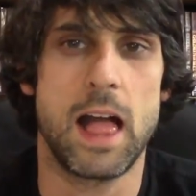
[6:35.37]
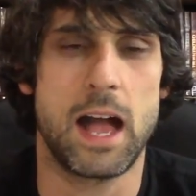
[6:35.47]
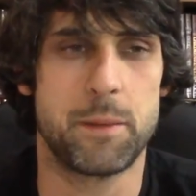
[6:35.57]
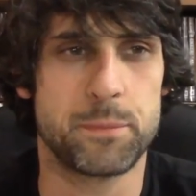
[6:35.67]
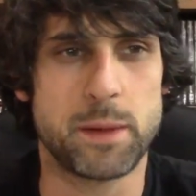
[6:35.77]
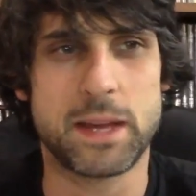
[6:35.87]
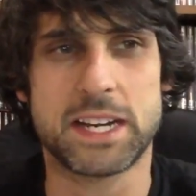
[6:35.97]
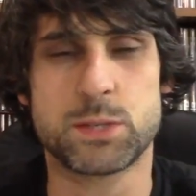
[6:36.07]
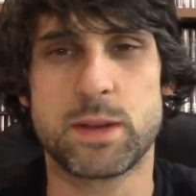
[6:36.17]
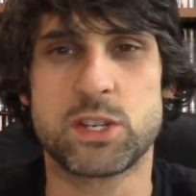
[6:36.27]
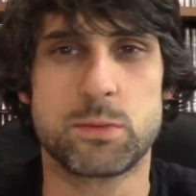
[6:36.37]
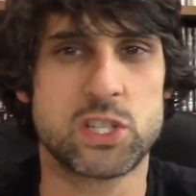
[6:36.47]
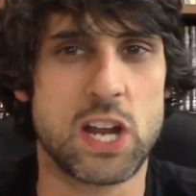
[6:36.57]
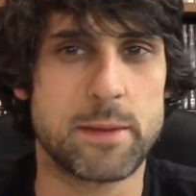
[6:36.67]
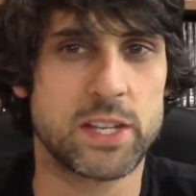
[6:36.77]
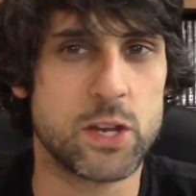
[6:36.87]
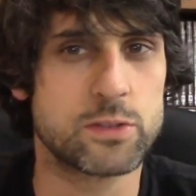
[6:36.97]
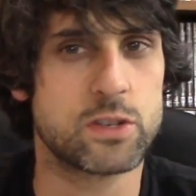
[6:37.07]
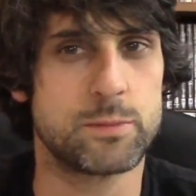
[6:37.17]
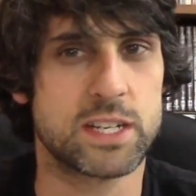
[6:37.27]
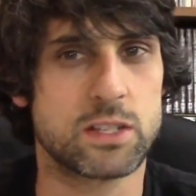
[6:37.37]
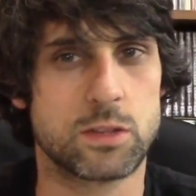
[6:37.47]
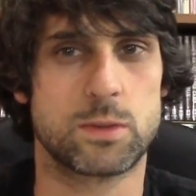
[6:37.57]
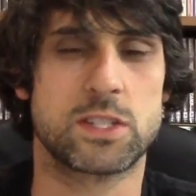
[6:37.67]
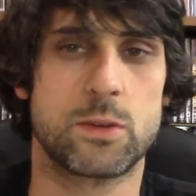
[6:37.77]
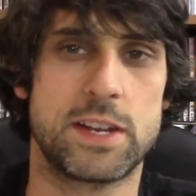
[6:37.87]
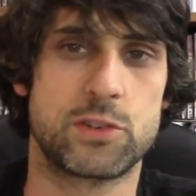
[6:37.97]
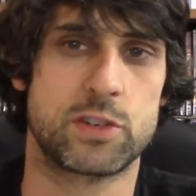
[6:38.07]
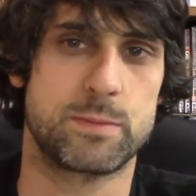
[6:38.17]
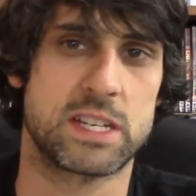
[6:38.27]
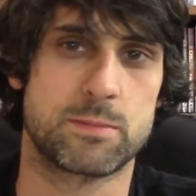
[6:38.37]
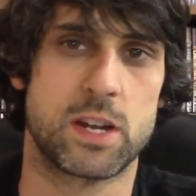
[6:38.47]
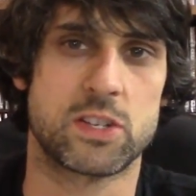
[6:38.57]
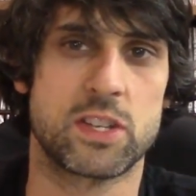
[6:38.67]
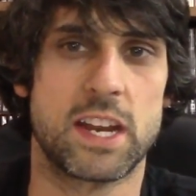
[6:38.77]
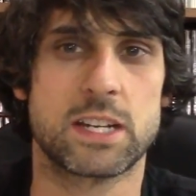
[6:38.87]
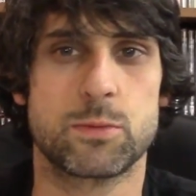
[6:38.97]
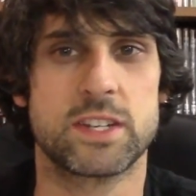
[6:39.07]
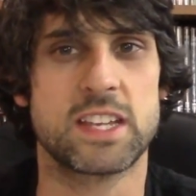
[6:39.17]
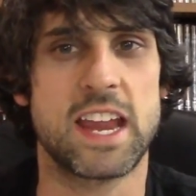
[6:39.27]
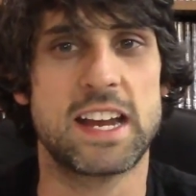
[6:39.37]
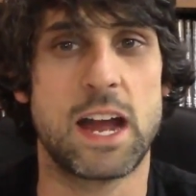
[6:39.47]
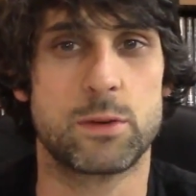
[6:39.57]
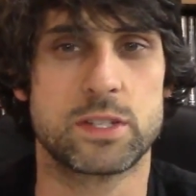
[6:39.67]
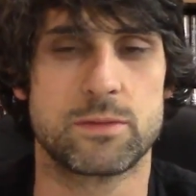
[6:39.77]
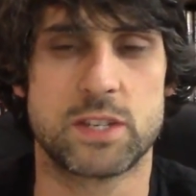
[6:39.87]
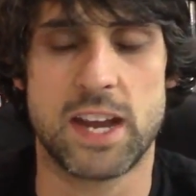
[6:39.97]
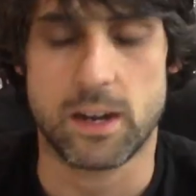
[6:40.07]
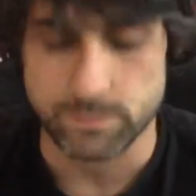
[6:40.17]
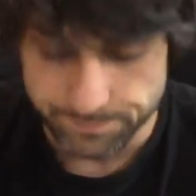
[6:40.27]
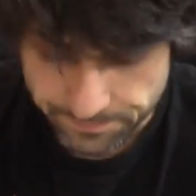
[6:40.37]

Um, I'm not going to spend too much time on those two because those ones don't interest me as much. The next one is Eight Hours of Terror.